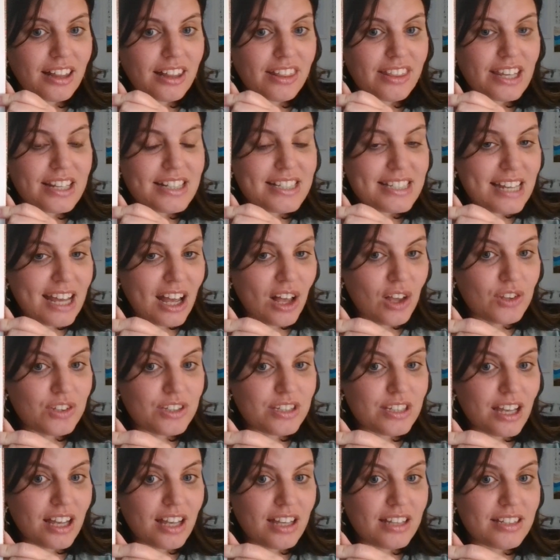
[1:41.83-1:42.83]
that
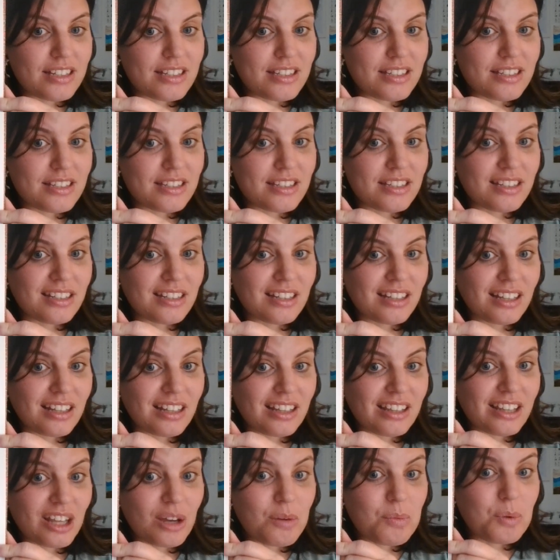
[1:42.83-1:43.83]
tells us
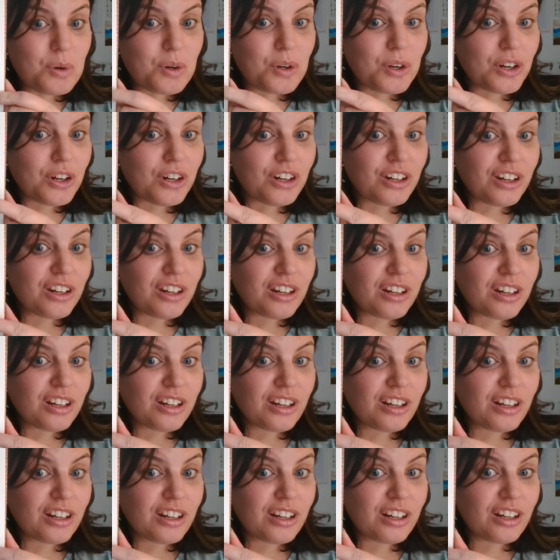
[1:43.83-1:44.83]
that we're
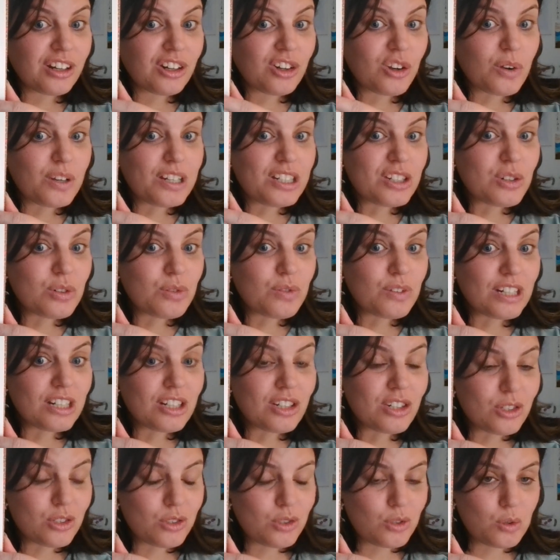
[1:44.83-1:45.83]
going to read
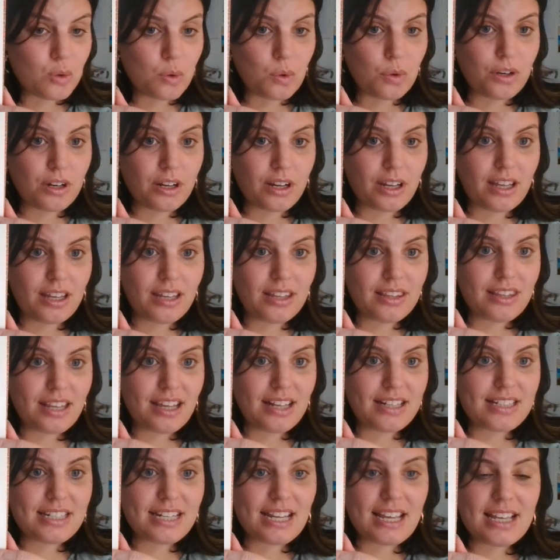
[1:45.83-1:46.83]
a story
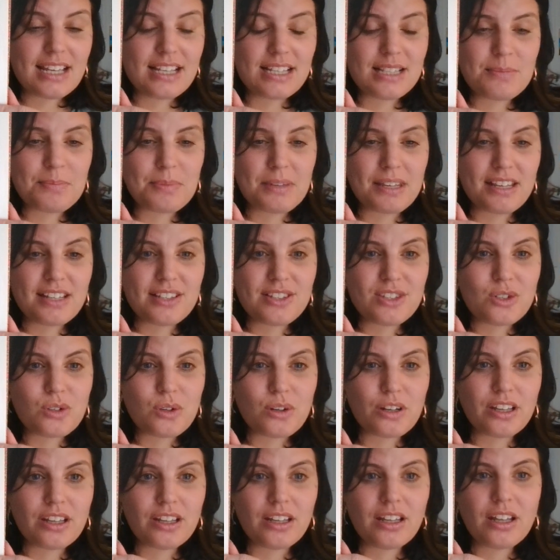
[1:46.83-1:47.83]
that takes place
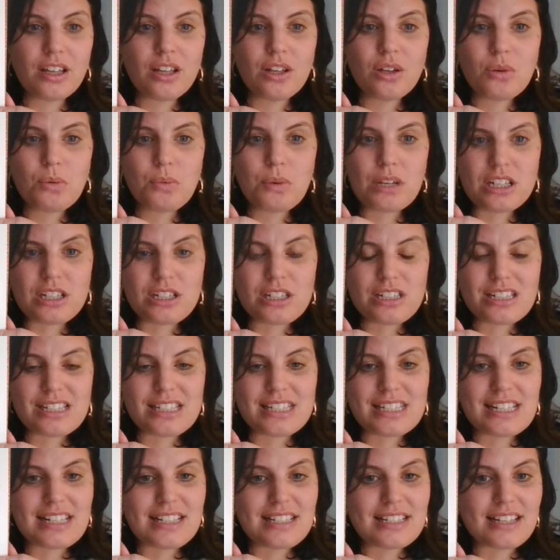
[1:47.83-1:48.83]
during which
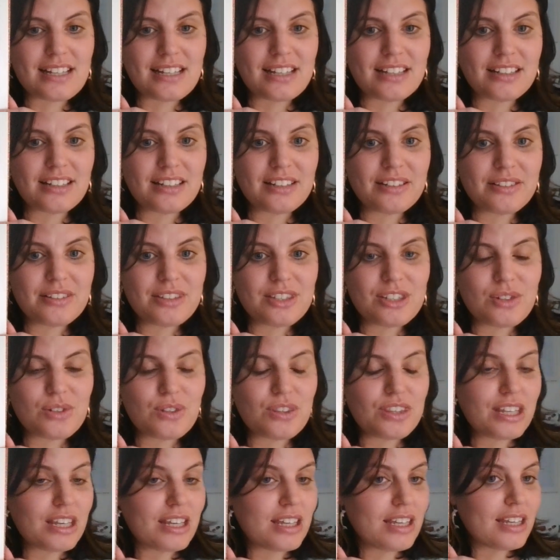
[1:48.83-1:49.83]
season? Do you
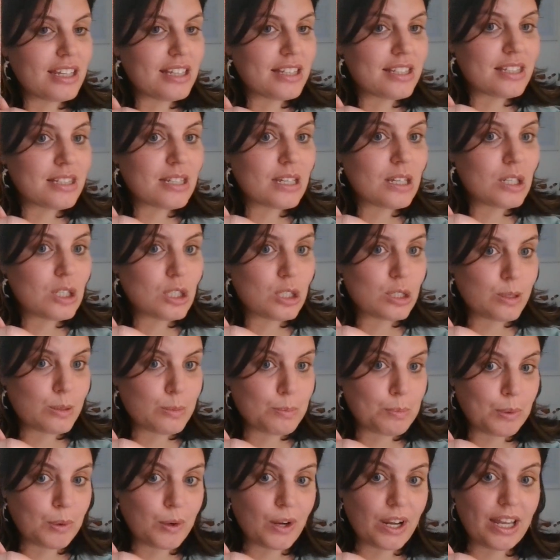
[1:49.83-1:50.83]
think it's
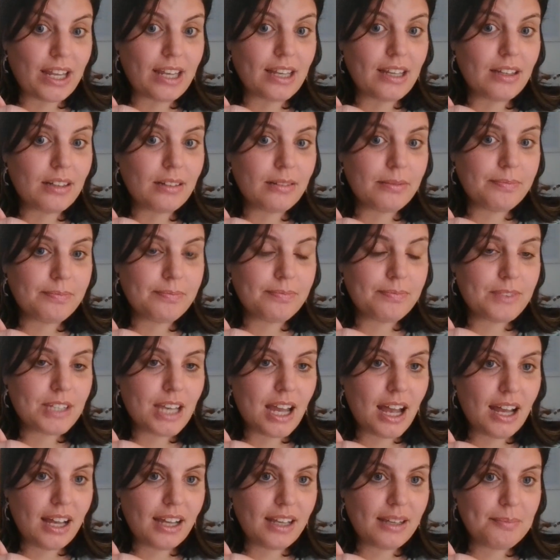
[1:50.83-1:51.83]
spring
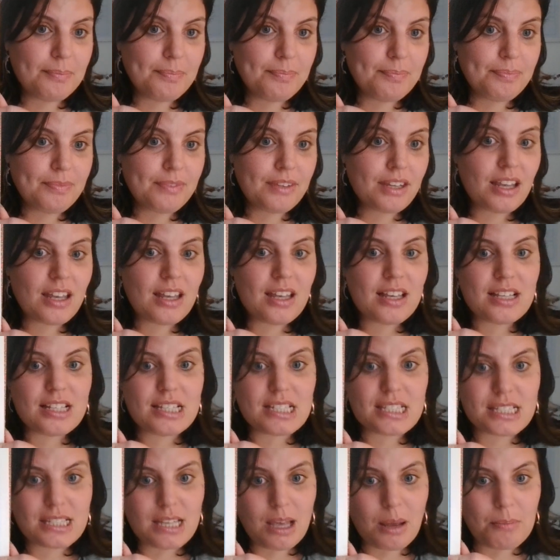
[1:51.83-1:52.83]
time,
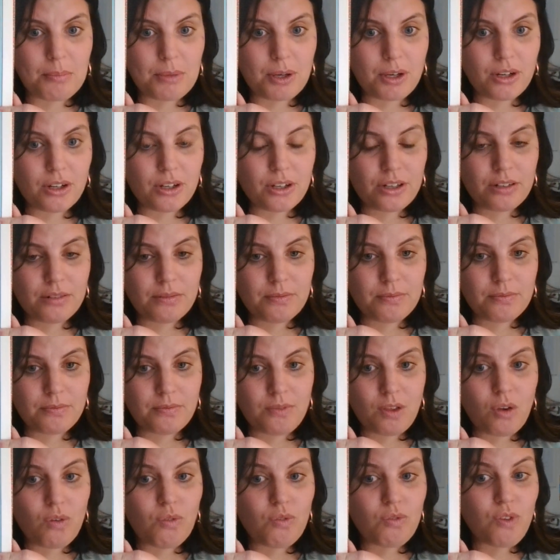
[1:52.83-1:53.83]
summer,
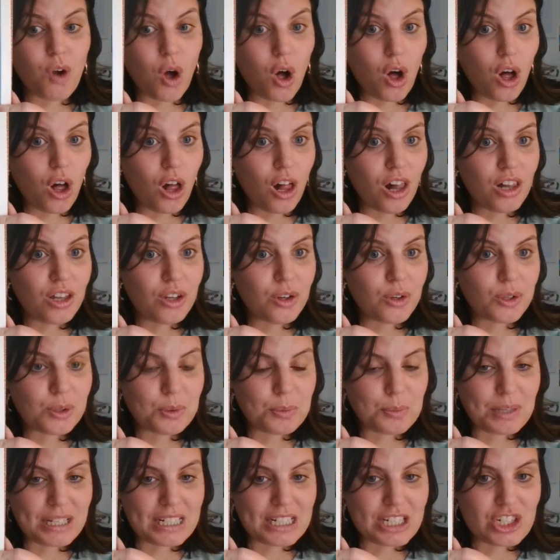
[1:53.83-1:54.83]
fall,
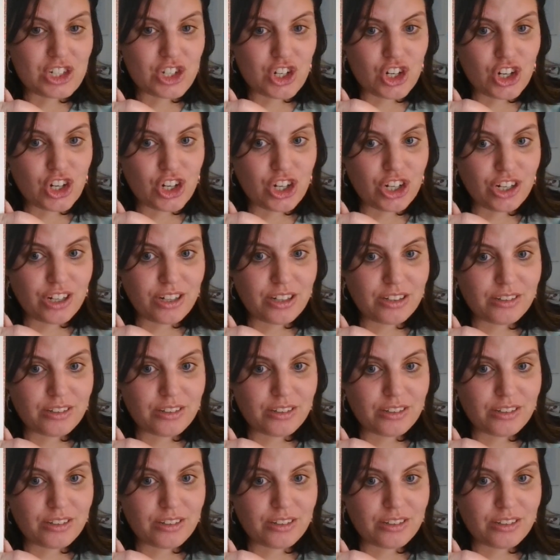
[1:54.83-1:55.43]
or winter?